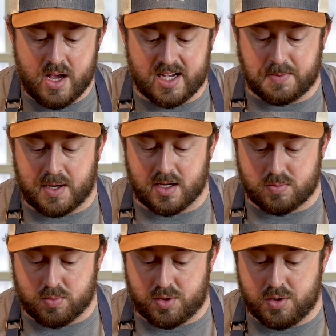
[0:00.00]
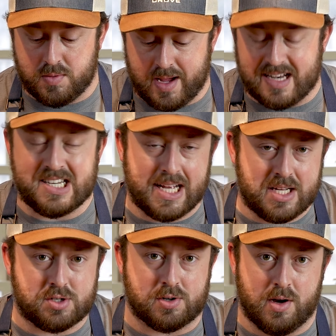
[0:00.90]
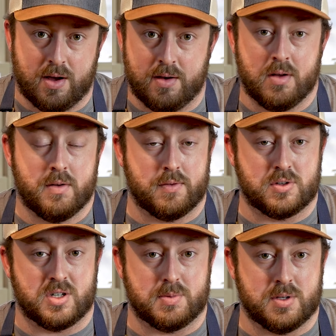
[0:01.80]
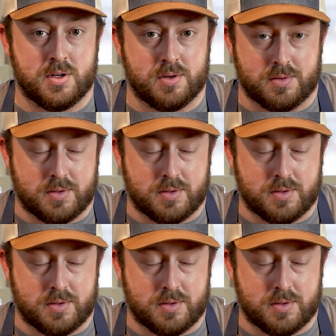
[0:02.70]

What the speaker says: is because we're doing a test run for something new.